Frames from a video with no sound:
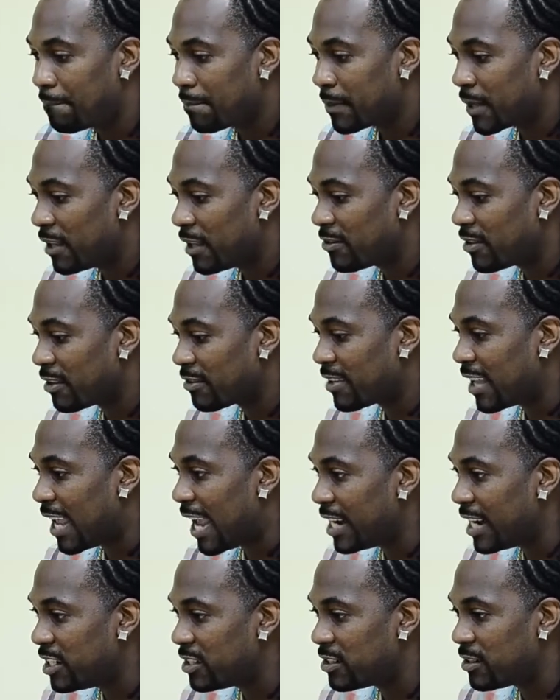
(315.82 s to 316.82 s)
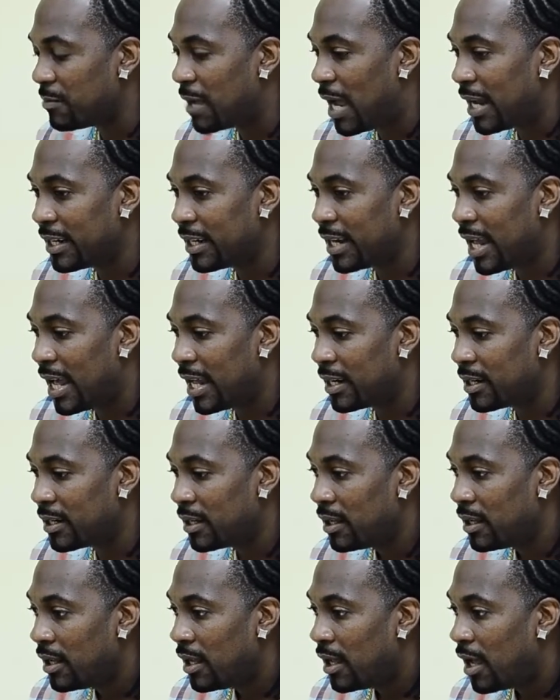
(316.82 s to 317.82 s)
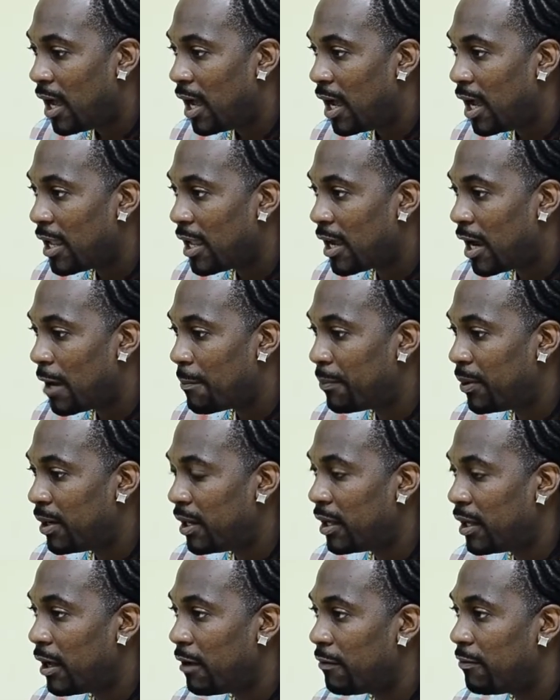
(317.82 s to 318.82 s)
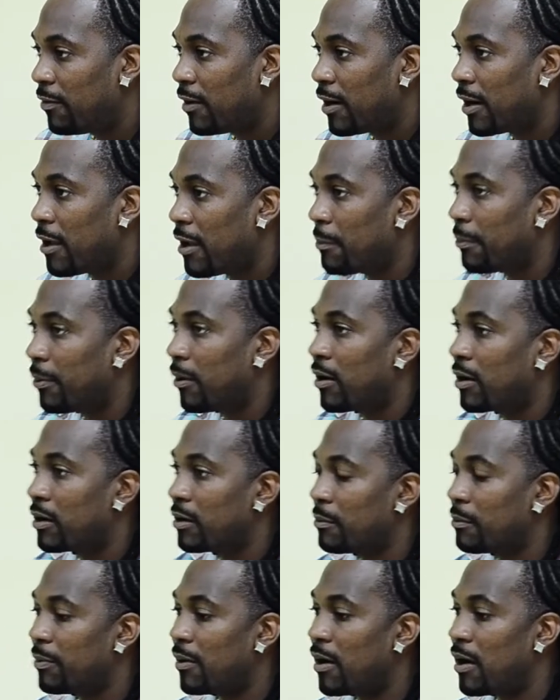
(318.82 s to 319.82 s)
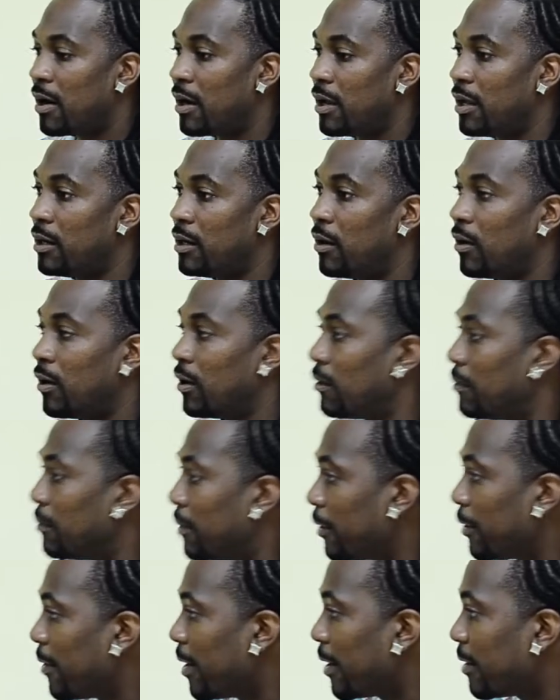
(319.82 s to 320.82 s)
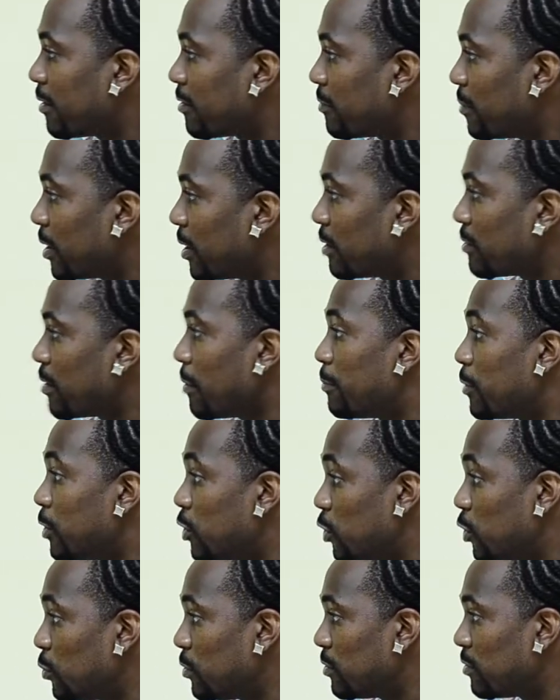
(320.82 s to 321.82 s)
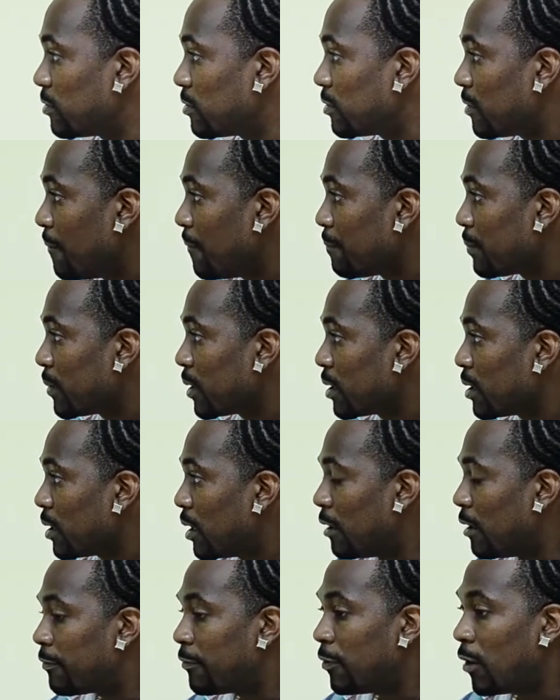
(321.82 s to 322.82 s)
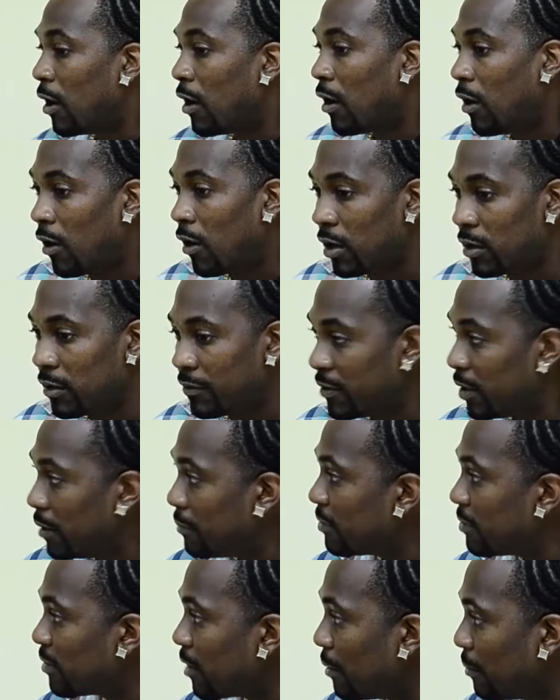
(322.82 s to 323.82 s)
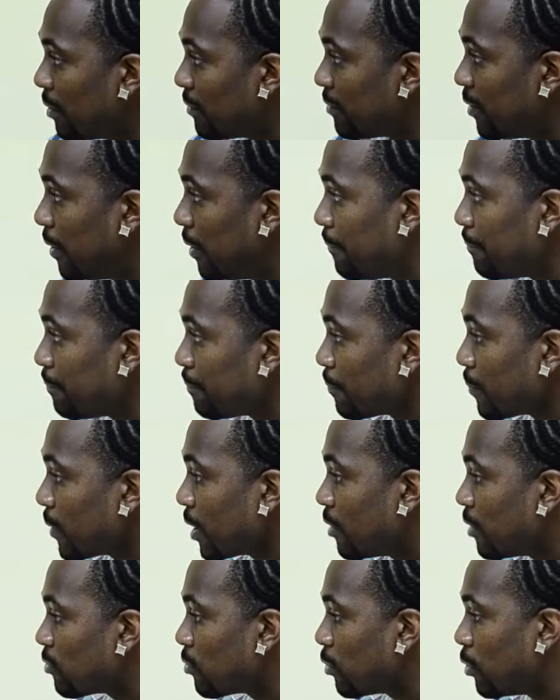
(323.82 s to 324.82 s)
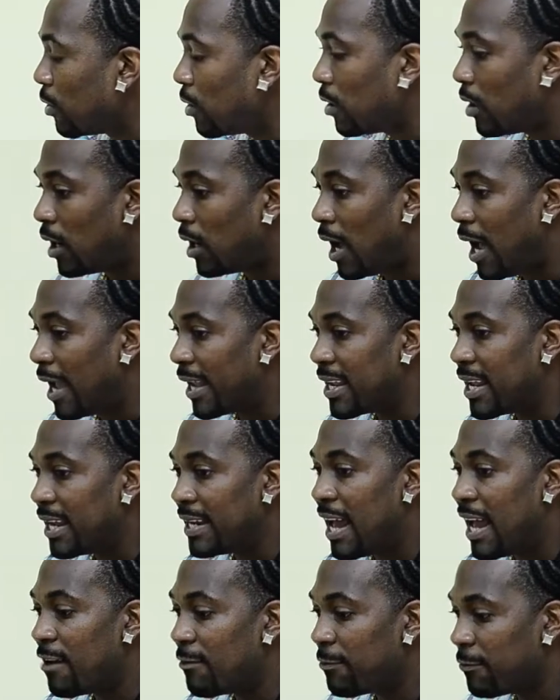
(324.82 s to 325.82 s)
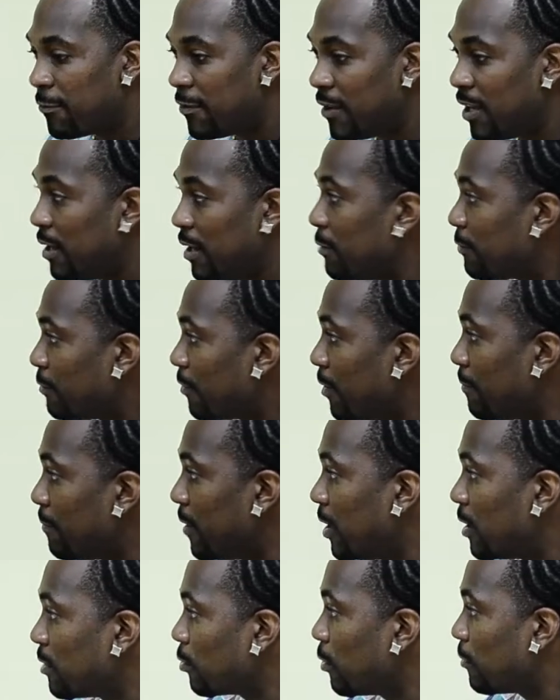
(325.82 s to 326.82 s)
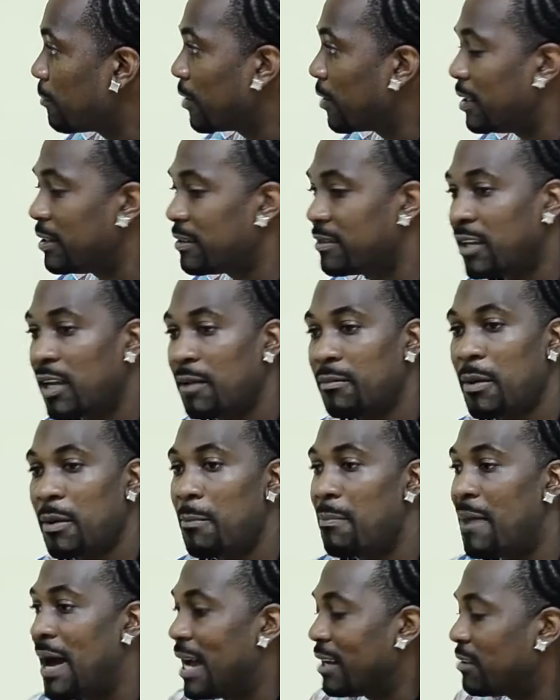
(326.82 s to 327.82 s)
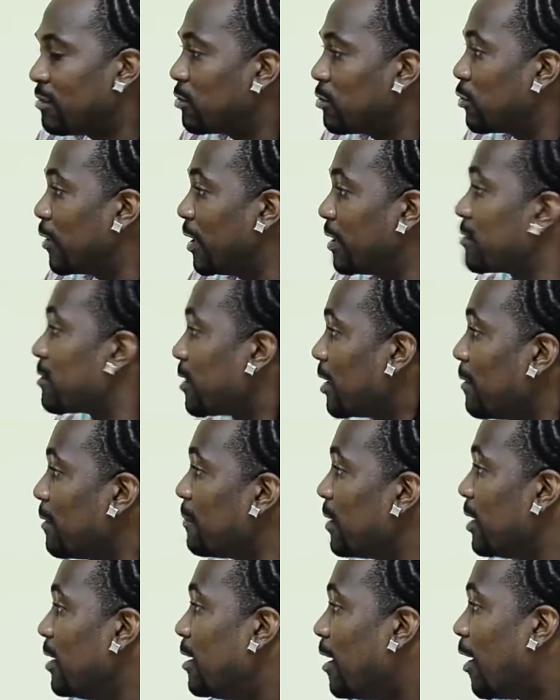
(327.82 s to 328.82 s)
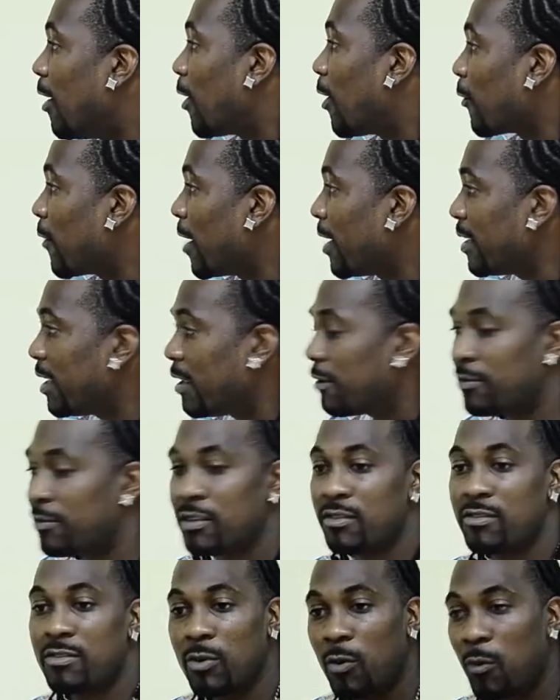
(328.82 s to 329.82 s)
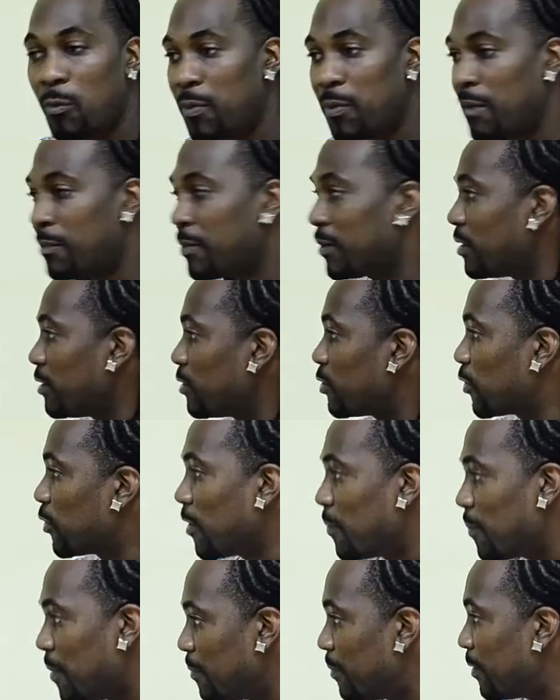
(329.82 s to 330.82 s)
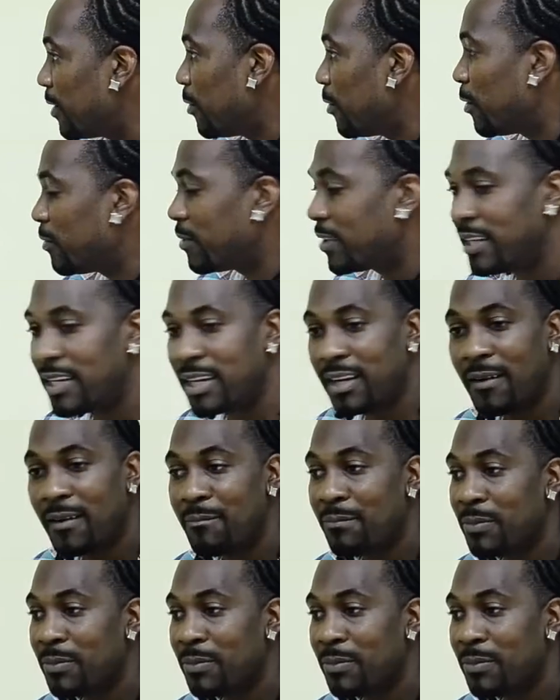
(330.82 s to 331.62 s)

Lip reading: it's just the energy and I play a very important part in all of my records because I produce, if not all of them, some of them. So I get that feeling from there. So from the time the band strikes up, already if it's 2 people, 3 people over there,